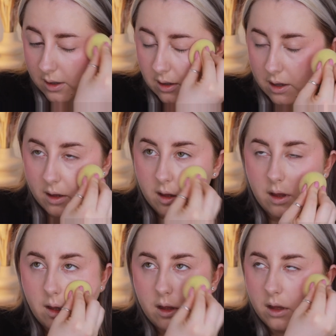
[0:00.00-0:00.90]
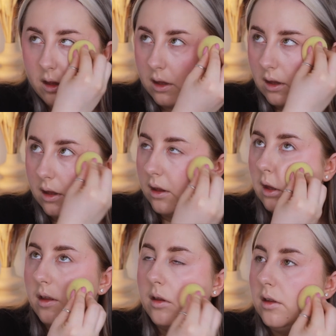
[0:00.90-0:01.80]

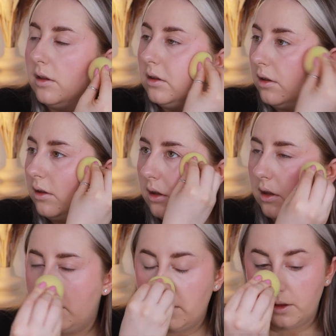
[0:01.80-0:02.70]
[no speech]